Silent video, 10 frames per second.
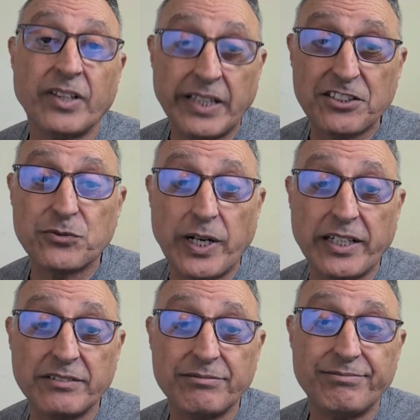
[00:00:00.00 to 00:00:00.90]
That's why.
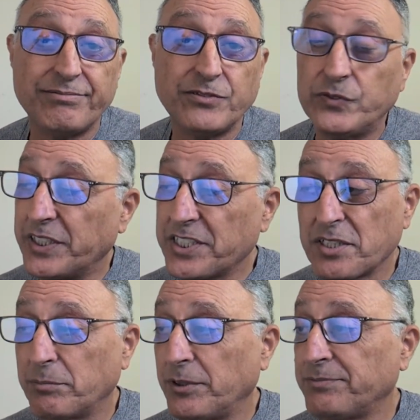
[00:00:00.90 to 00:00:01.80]
Very
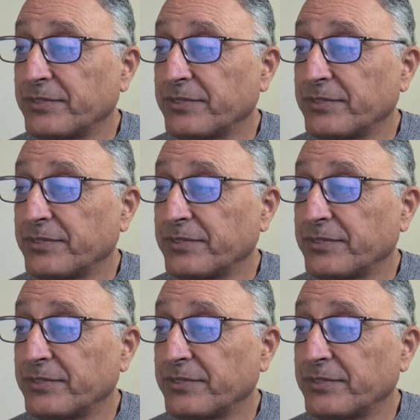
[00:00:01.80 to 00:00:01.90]
simple.